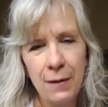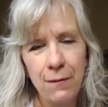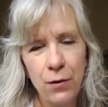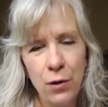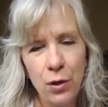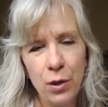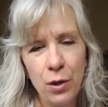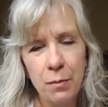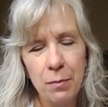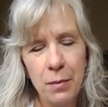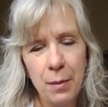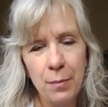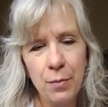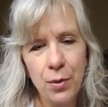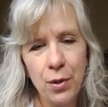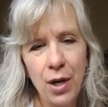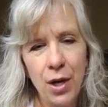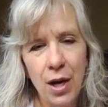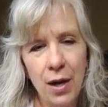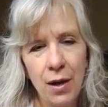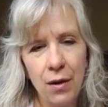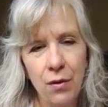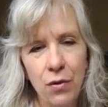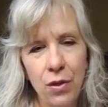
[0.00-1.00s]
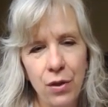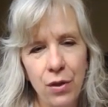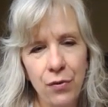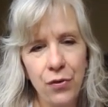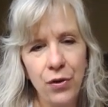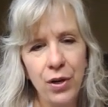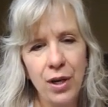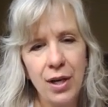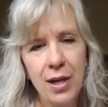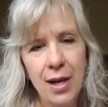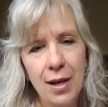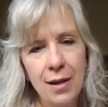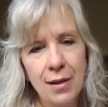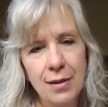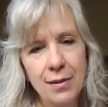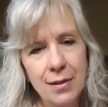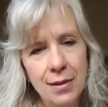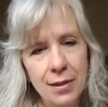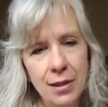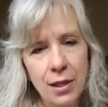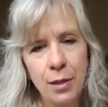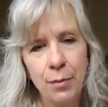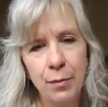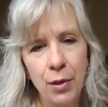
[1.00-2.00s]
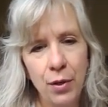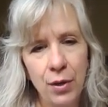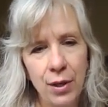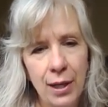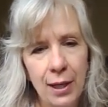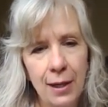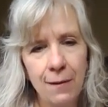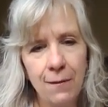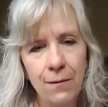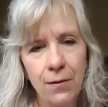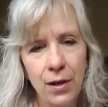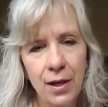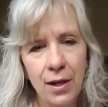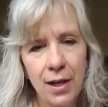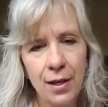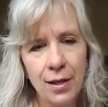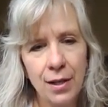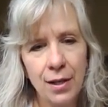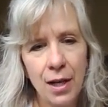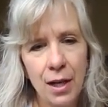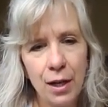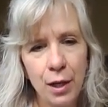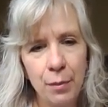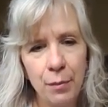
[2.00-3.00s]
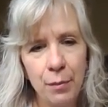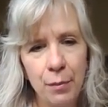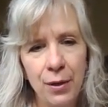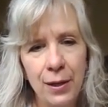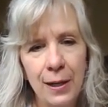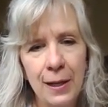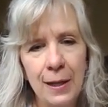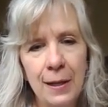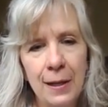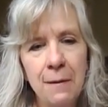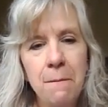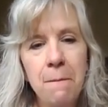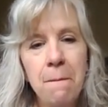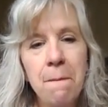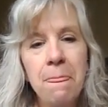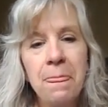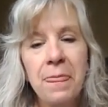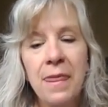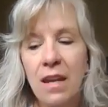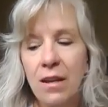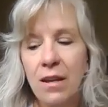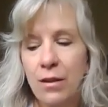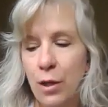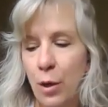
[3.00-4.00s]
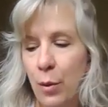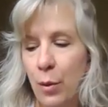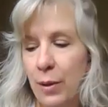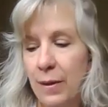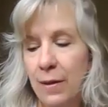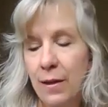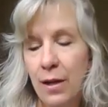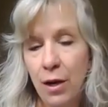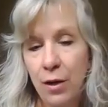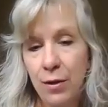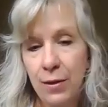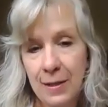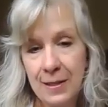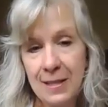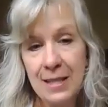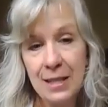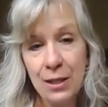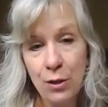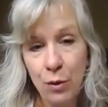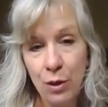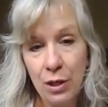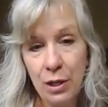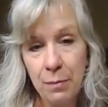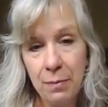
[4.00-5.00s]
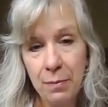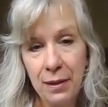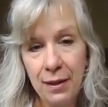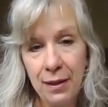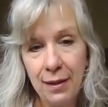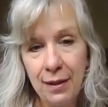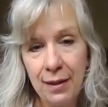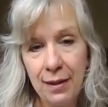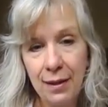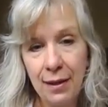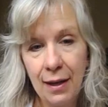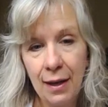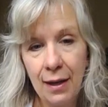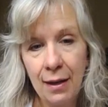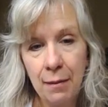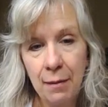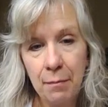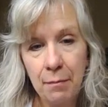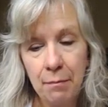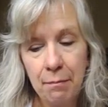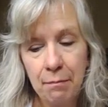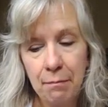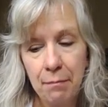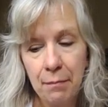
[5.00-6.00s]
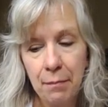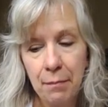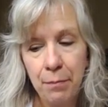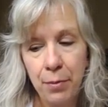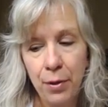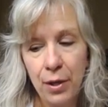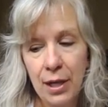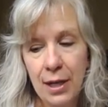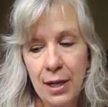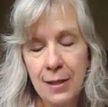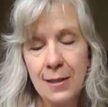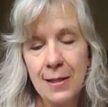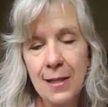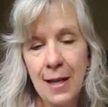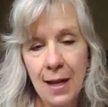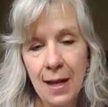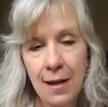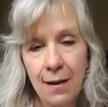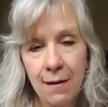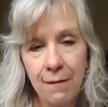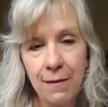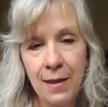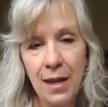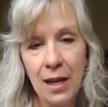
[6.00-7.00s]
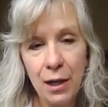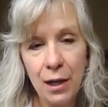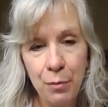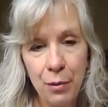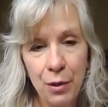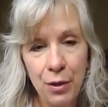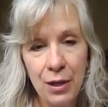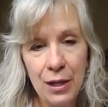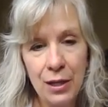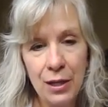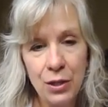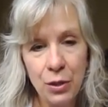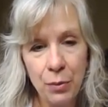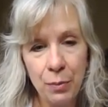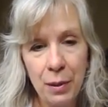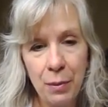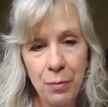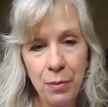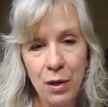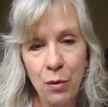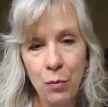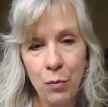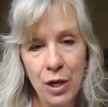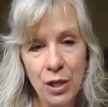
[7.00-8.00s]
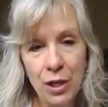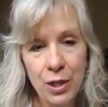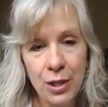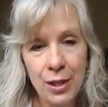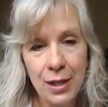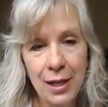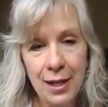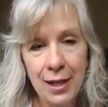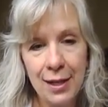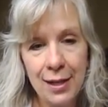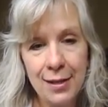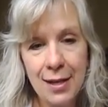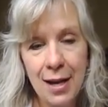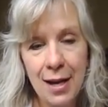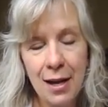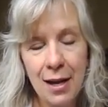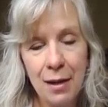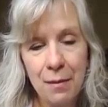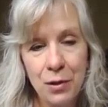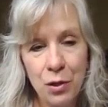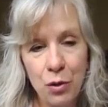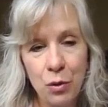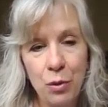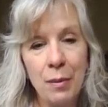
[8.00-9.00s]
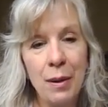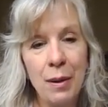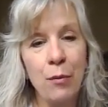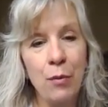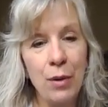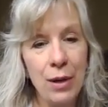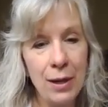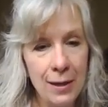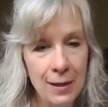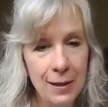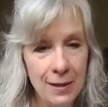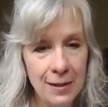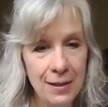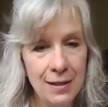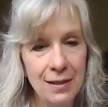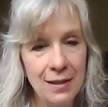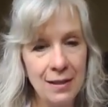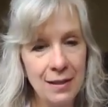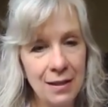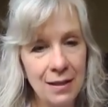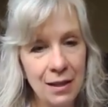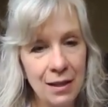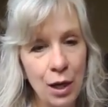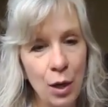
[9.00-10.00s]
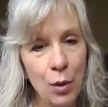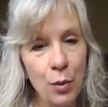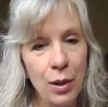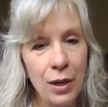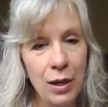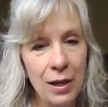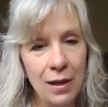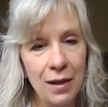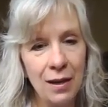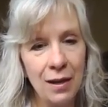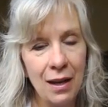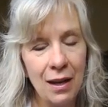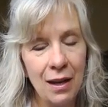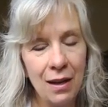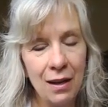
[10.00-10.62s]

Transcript: you're a member of the Freecon community, freecon.community. So in there, this is going to be put inside of that community so people can watch it anytime. So you might want to go in